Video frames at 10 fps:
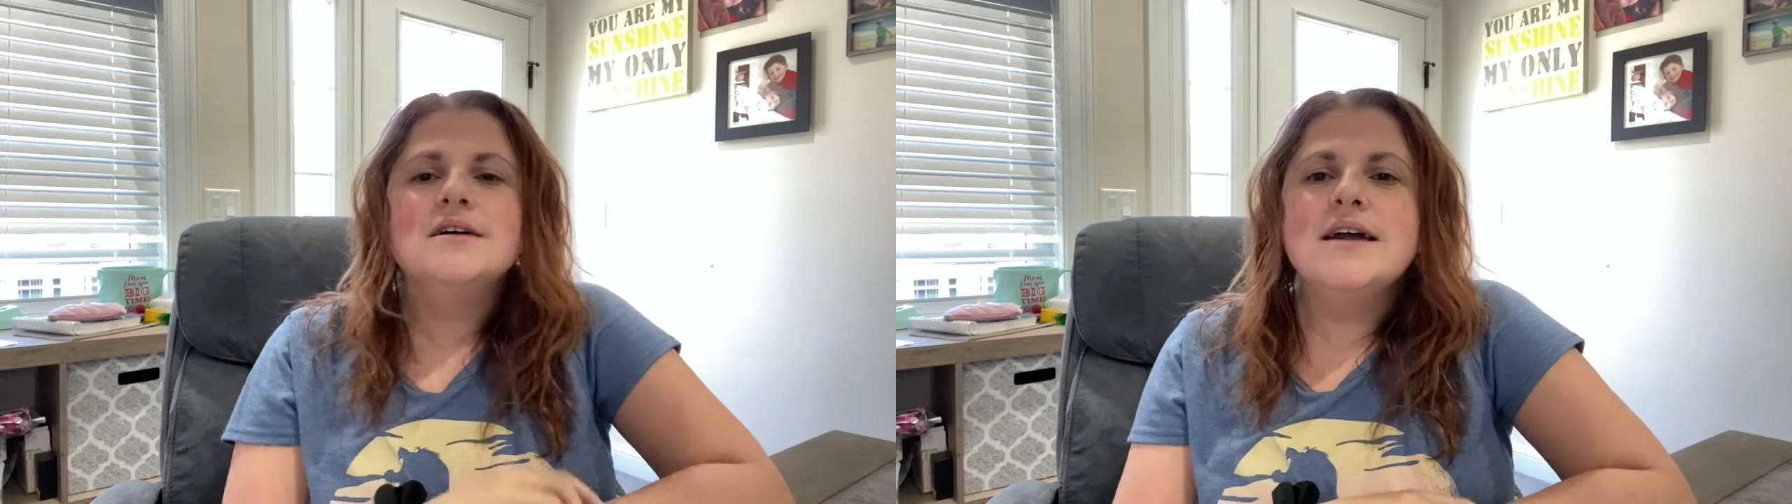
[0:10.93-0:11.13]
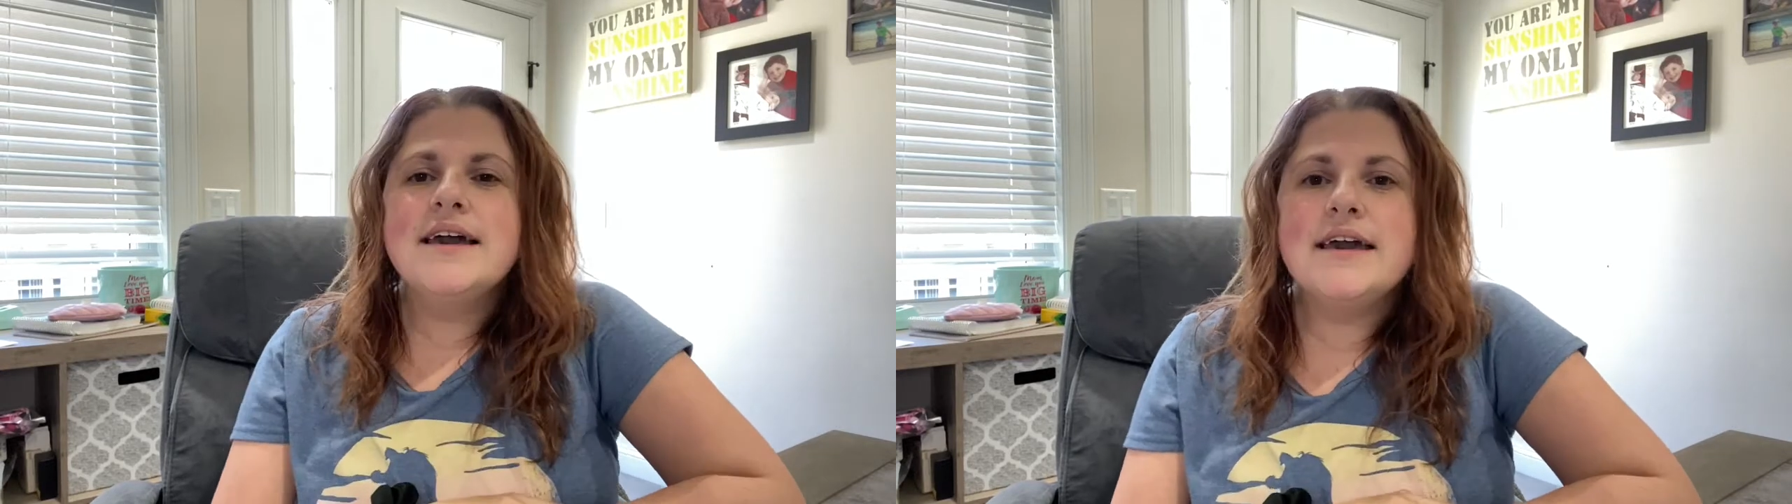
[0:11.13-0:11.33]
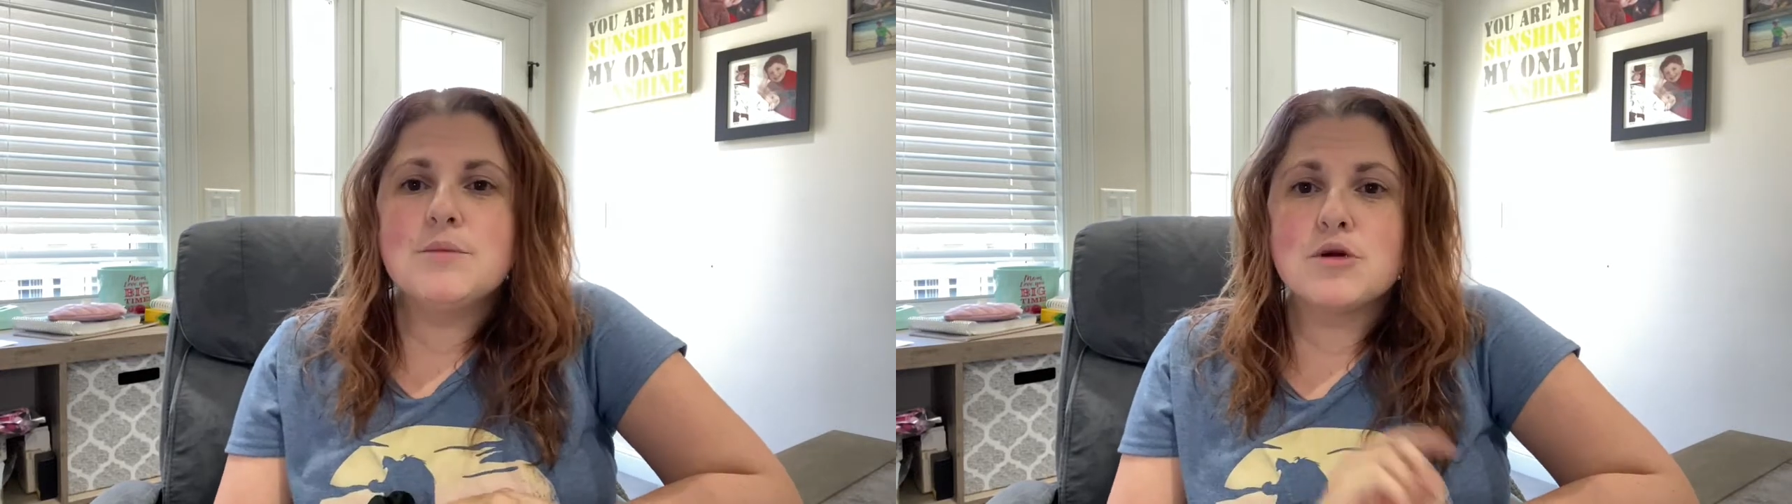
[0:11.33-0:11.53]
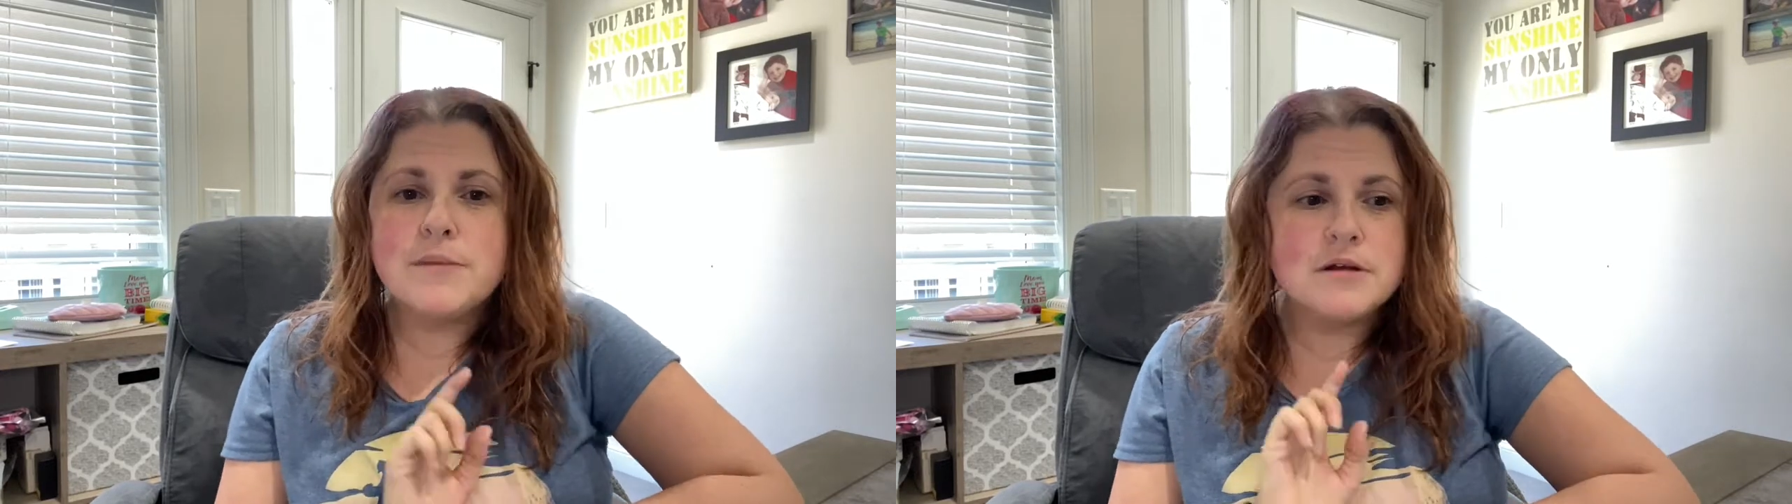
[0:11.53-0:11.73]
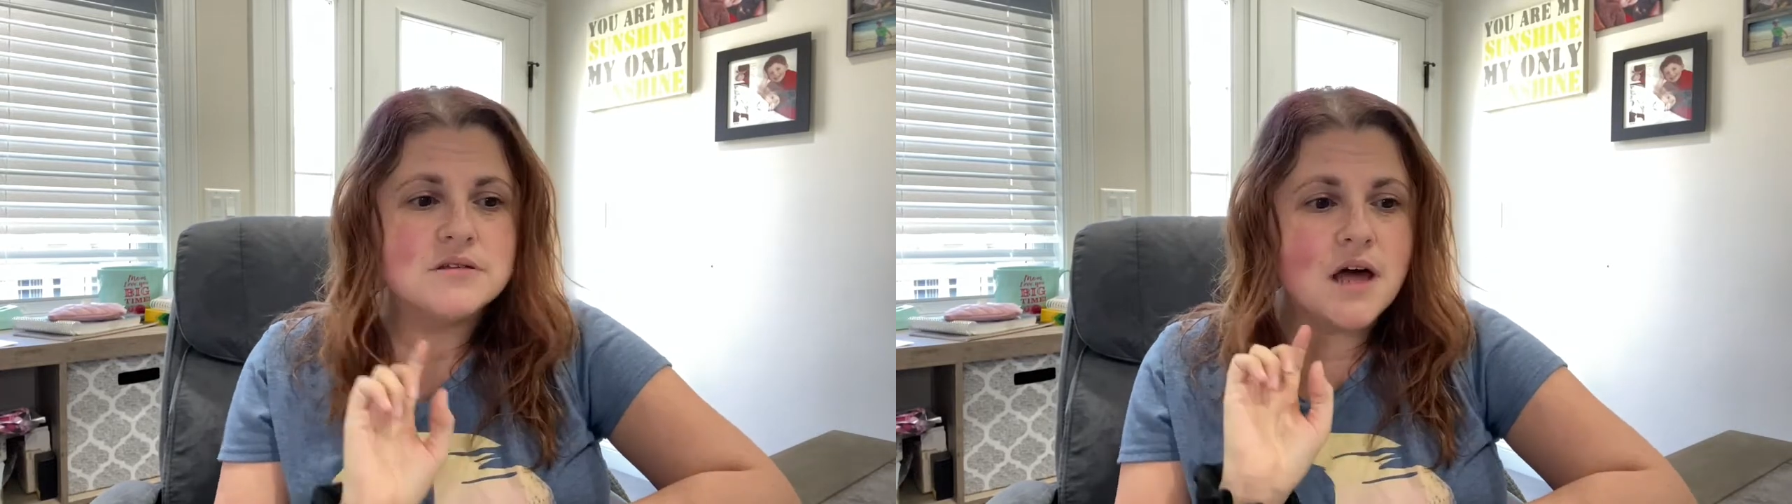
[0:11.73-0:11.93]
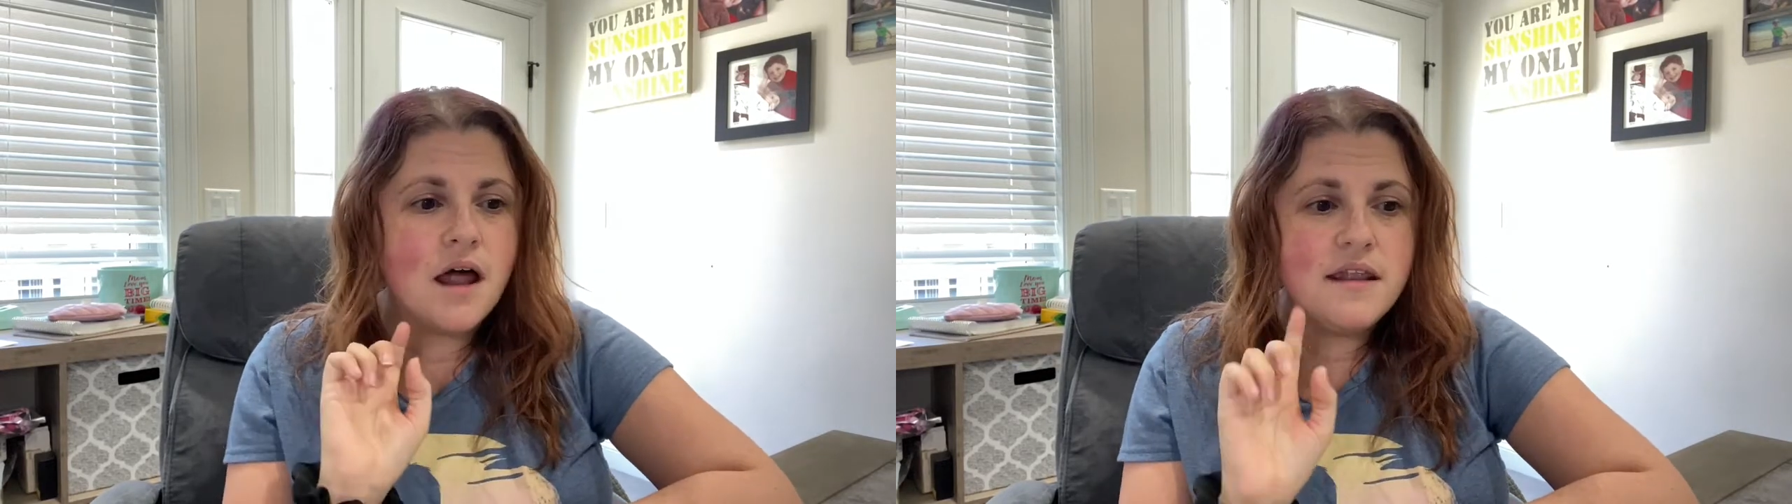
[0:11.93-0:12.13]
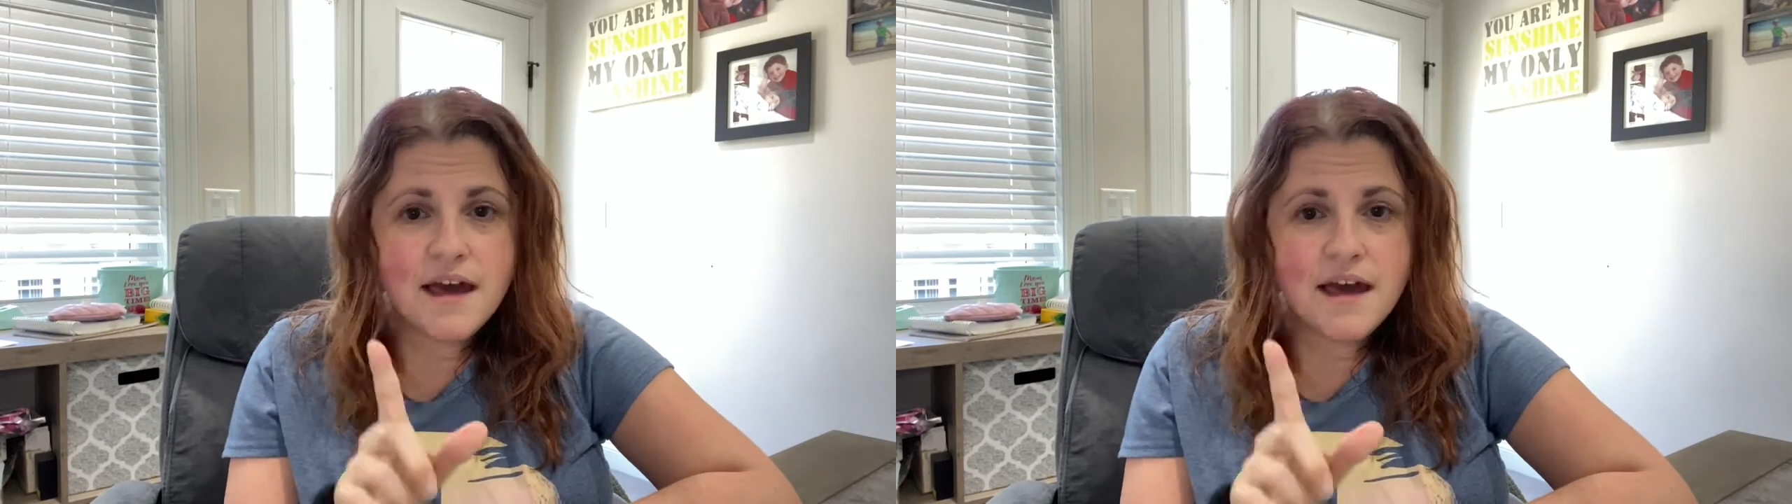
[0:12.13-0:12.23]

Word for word: It premieres on